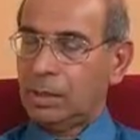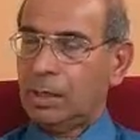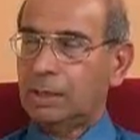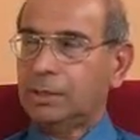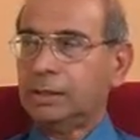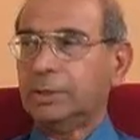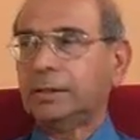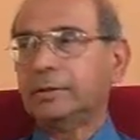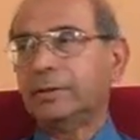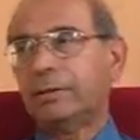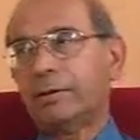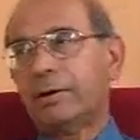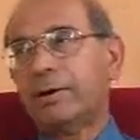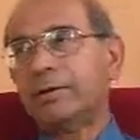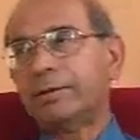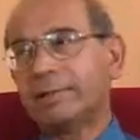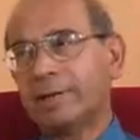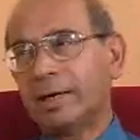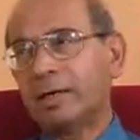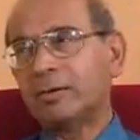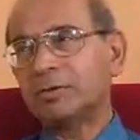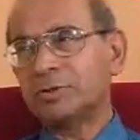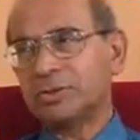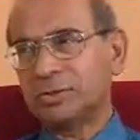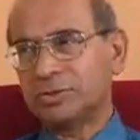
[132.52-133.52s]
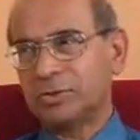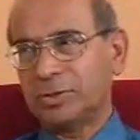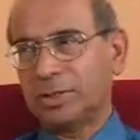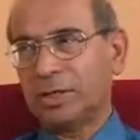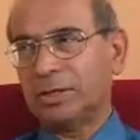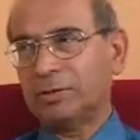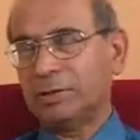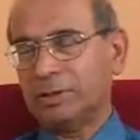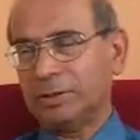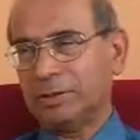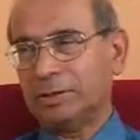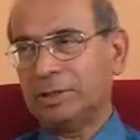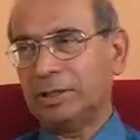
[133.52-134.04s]
I think there are doubts
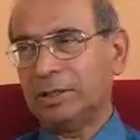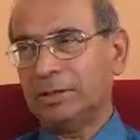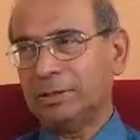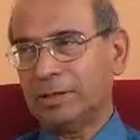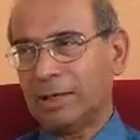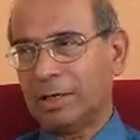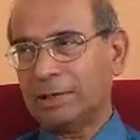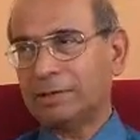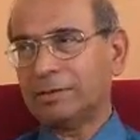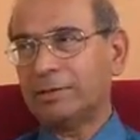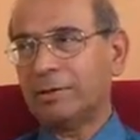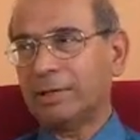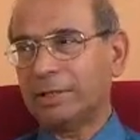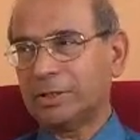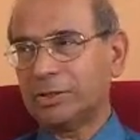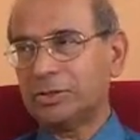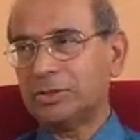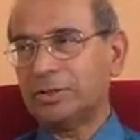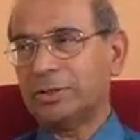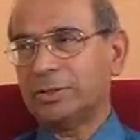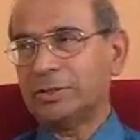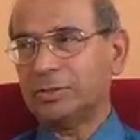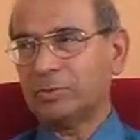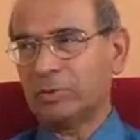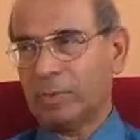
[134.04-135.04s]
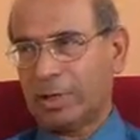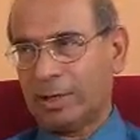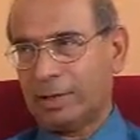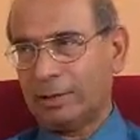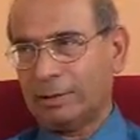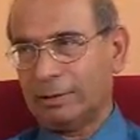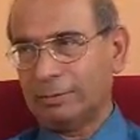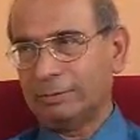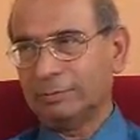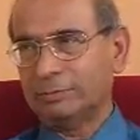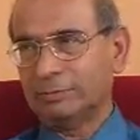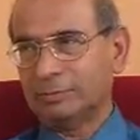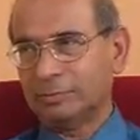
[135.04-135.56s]
in that direction as
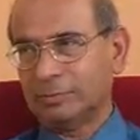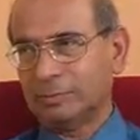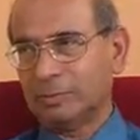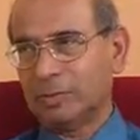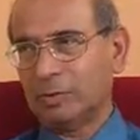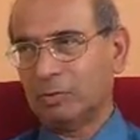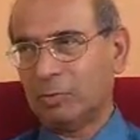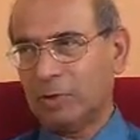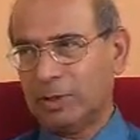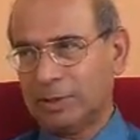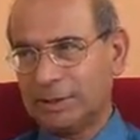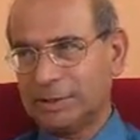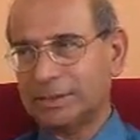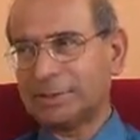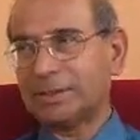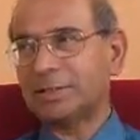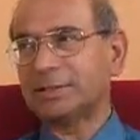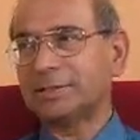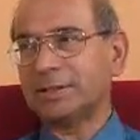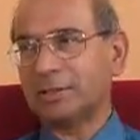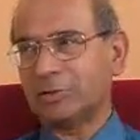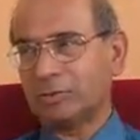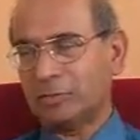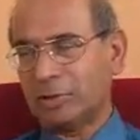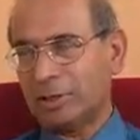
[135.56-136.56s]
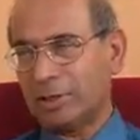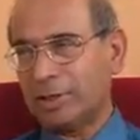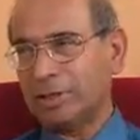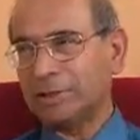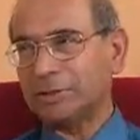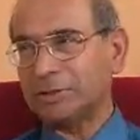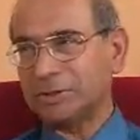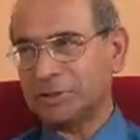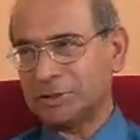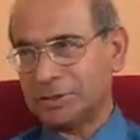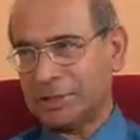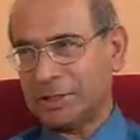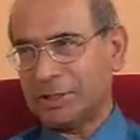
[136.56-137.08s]
well, but we'll discuss that on a
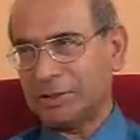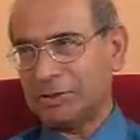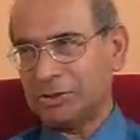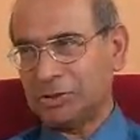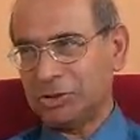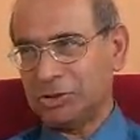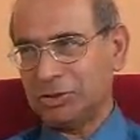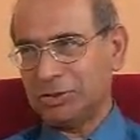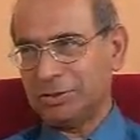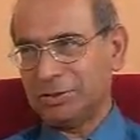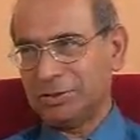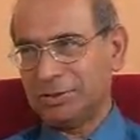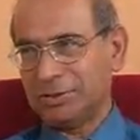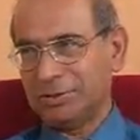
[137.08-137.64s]
later stage.